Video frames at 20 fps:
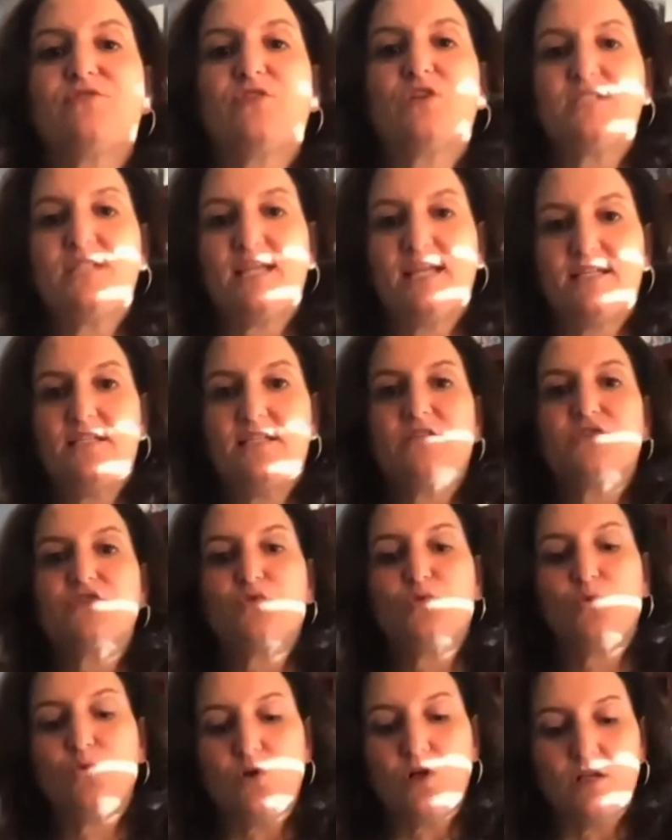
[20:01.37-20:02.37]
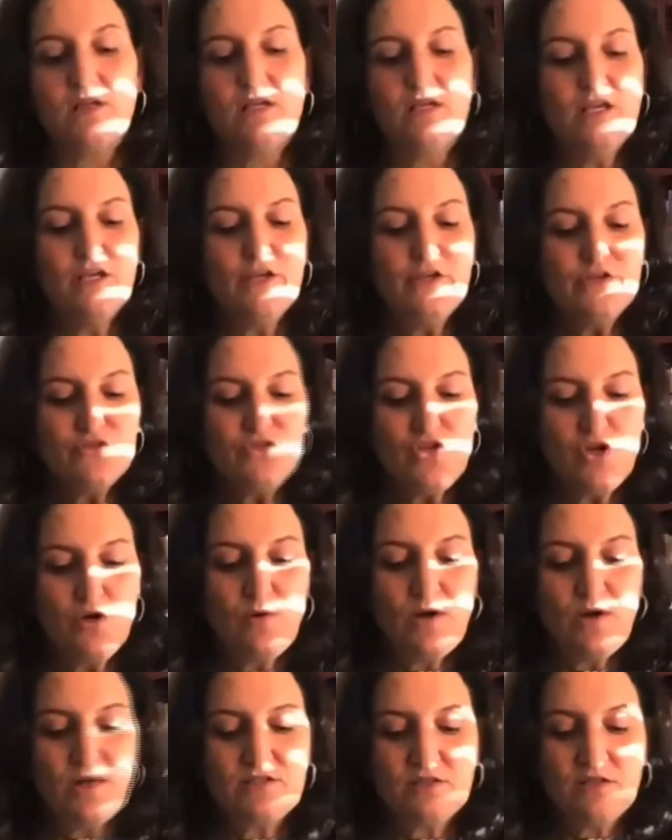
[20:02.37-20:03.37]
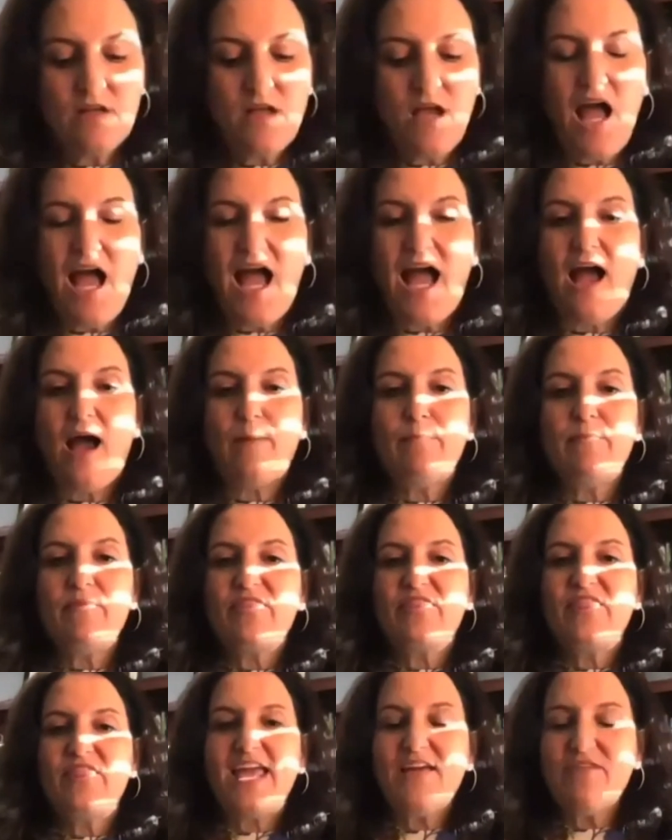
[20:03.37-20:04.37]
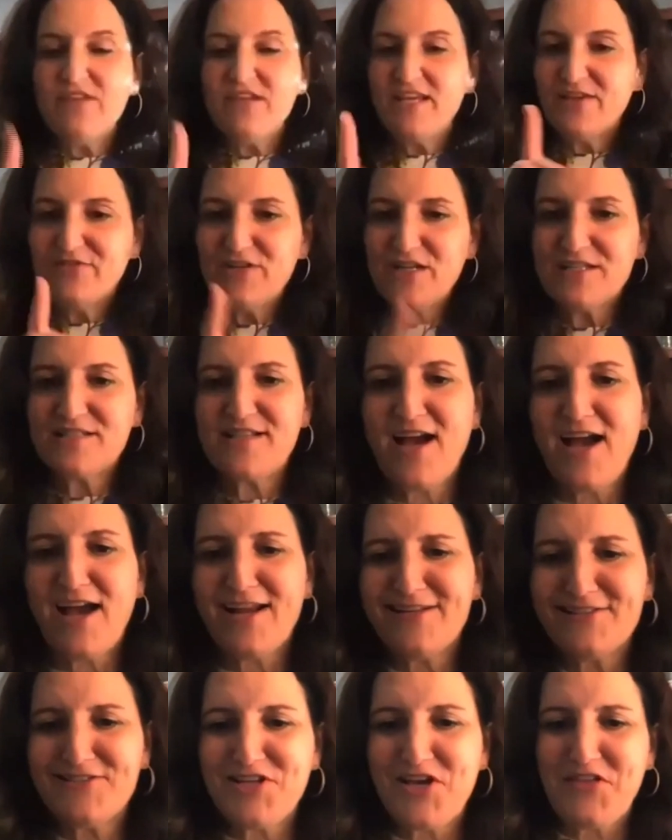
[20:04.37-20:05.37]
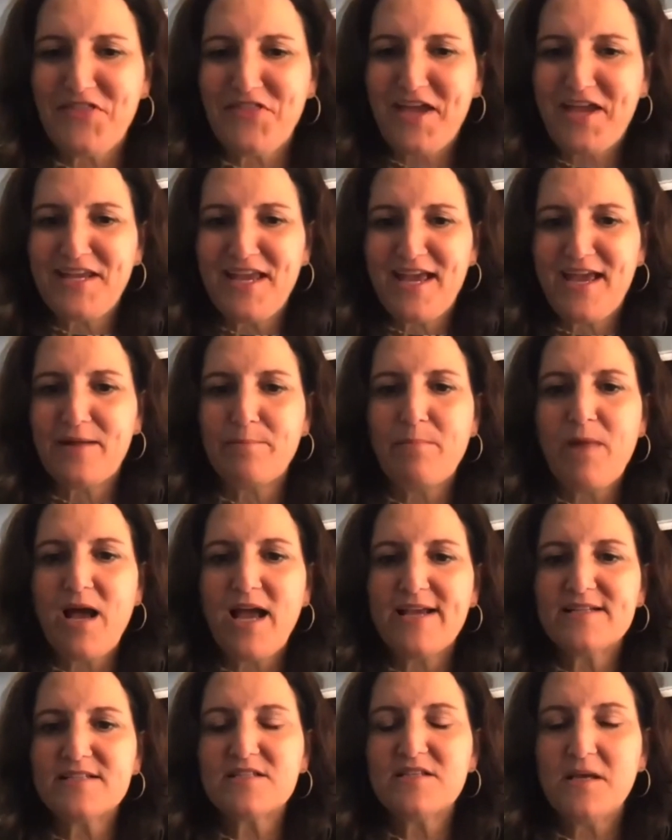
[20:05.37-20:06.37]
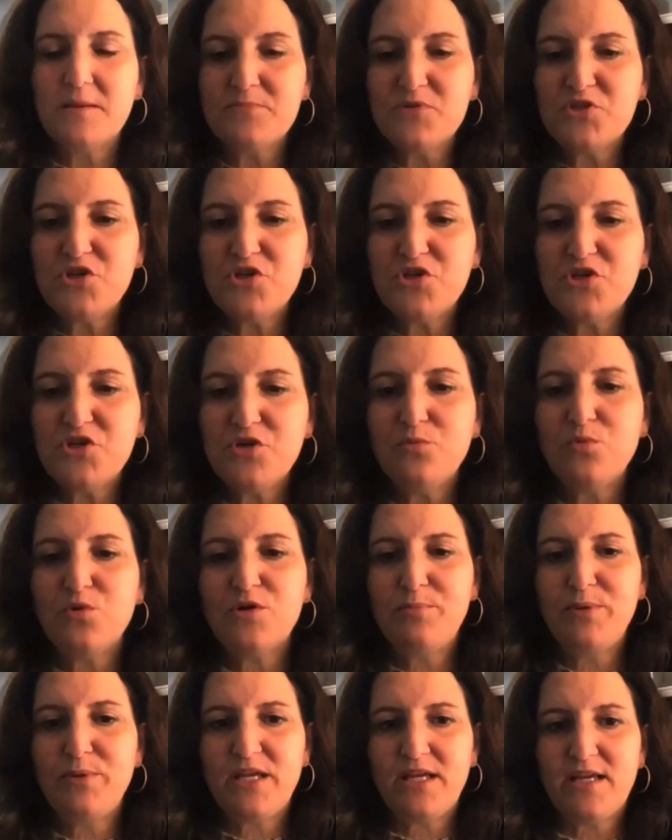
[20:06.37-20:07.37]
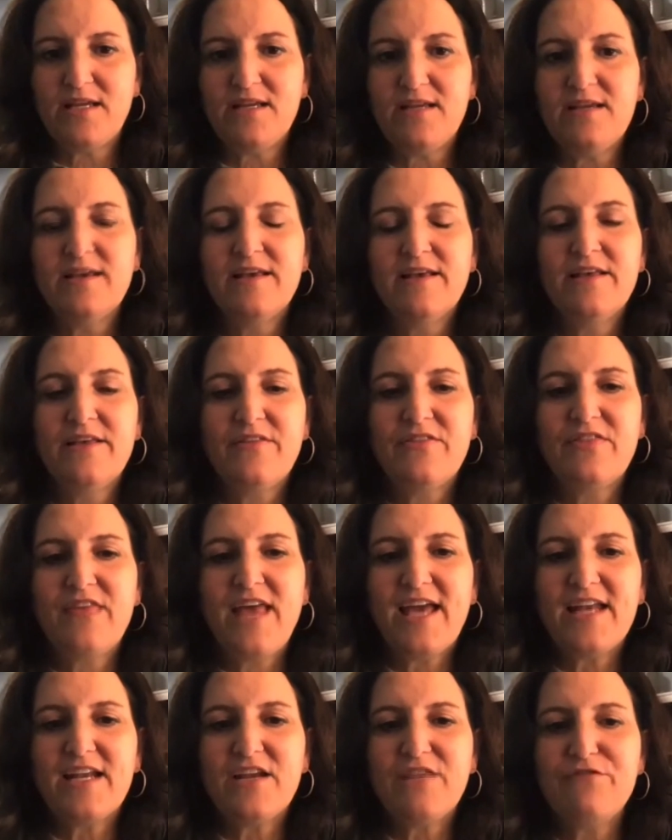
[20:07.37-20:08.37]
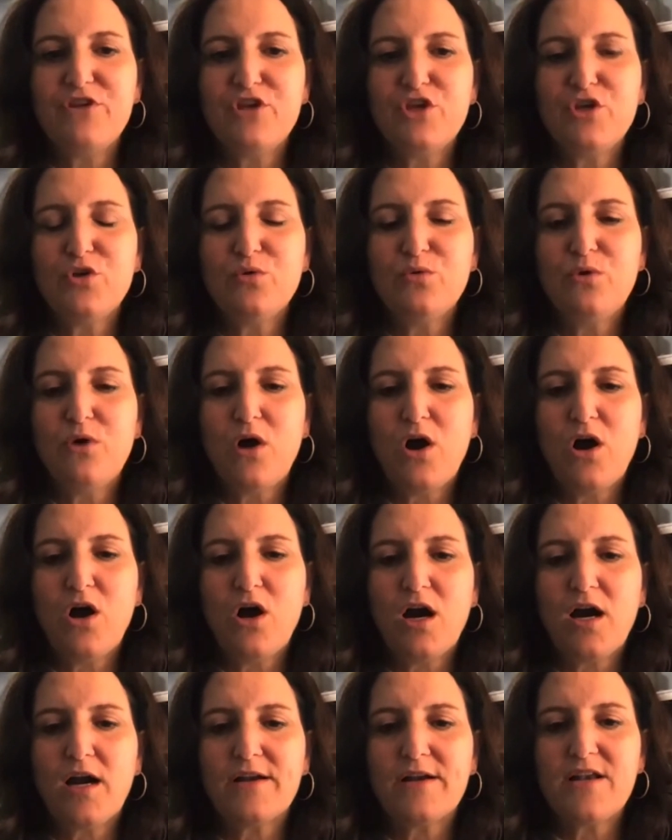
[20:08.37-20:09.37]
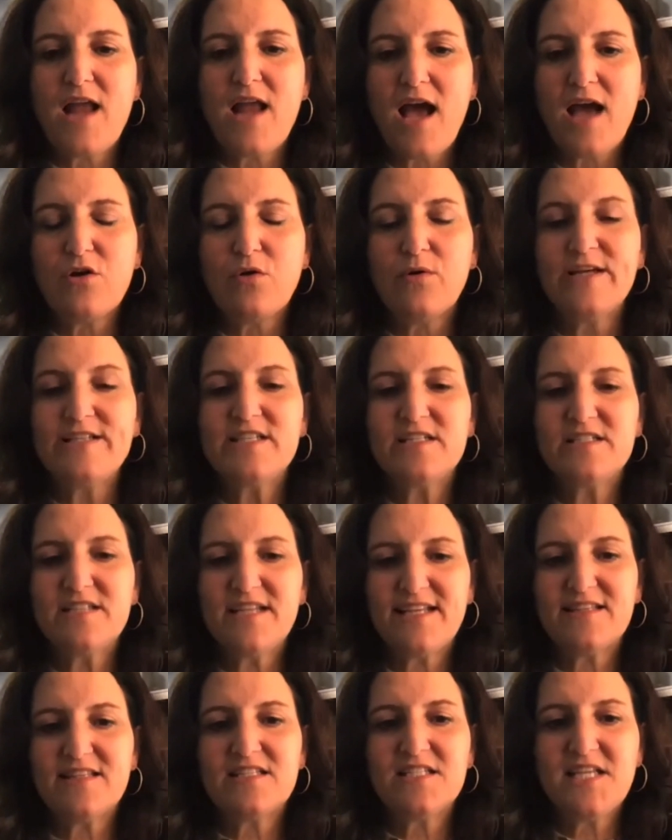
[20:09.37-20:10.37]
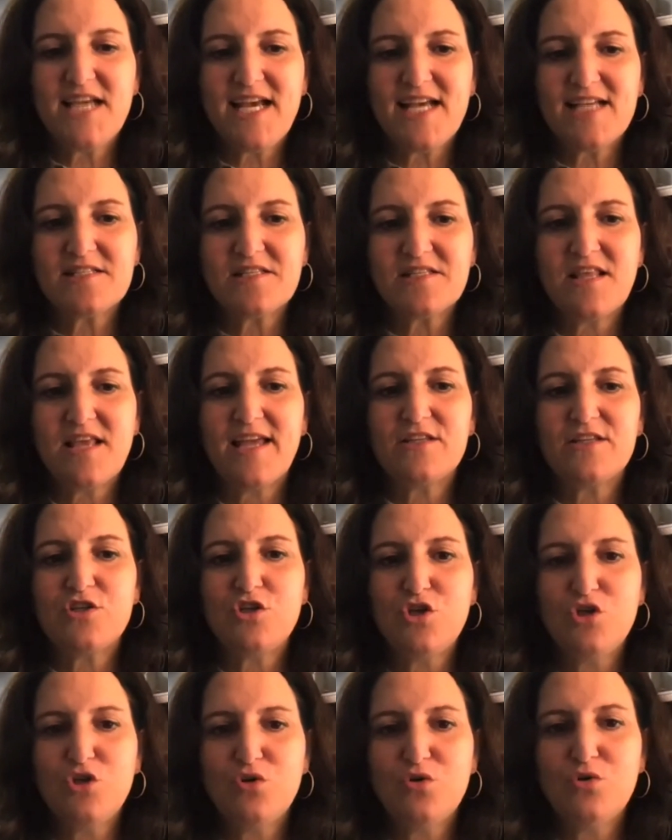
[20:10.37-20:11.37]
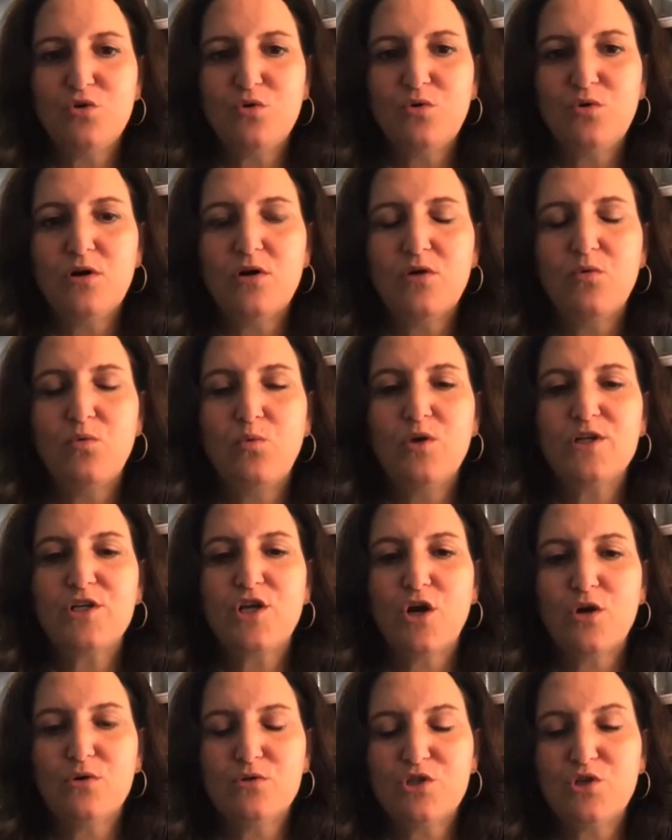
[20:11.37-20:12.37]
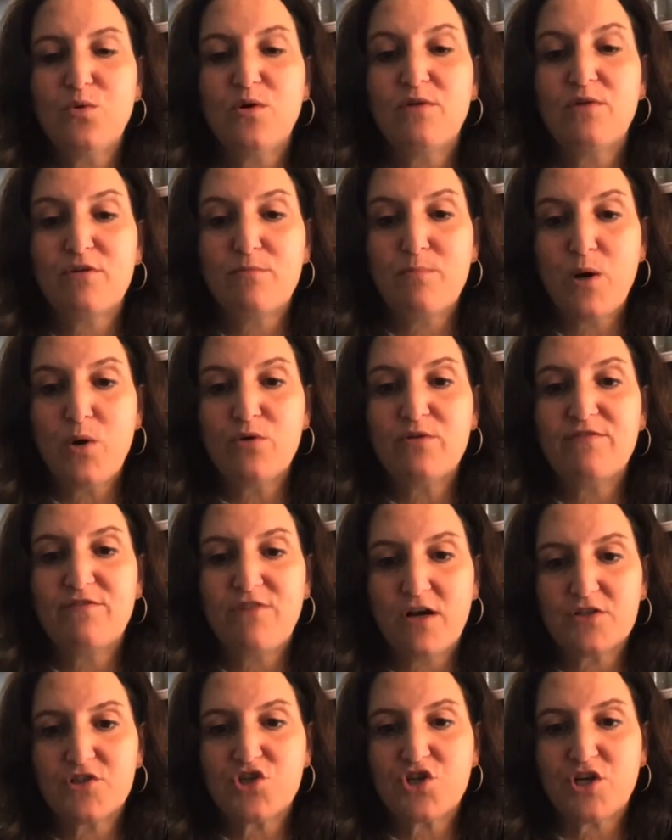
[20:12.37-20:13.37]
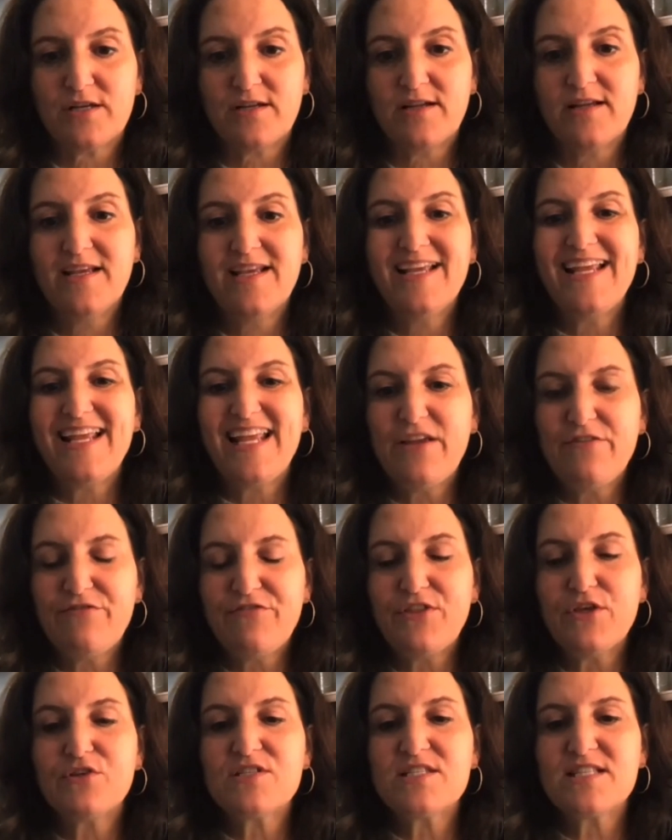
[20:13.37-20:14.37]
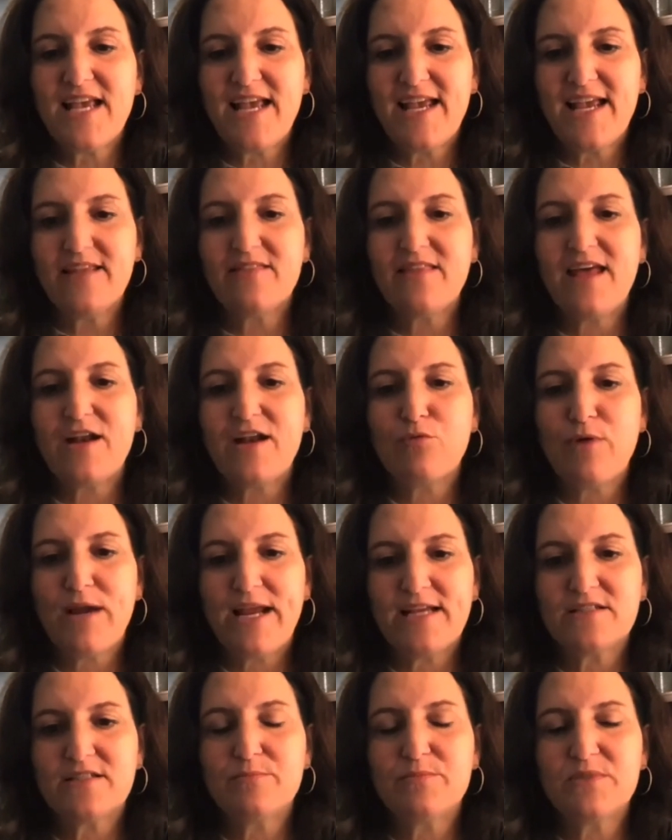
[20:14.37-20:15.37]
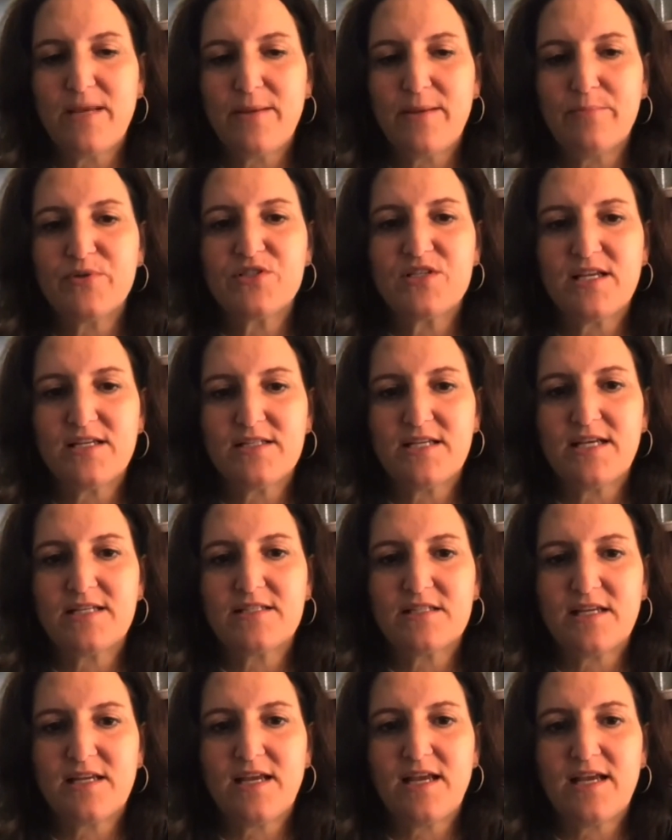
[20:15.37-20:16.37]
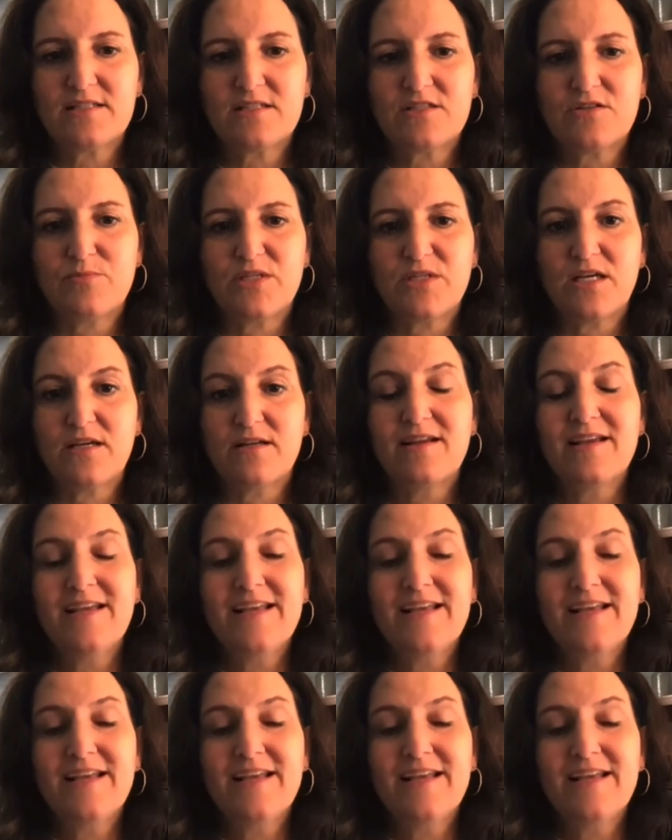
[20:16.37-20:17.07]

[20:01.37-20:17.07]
for attending school? So they haven't given us guidance on that yet. My assumption would be that if you are not going to take the test, that you would go to a remote function if they're saying that a random 10% testing has to be done.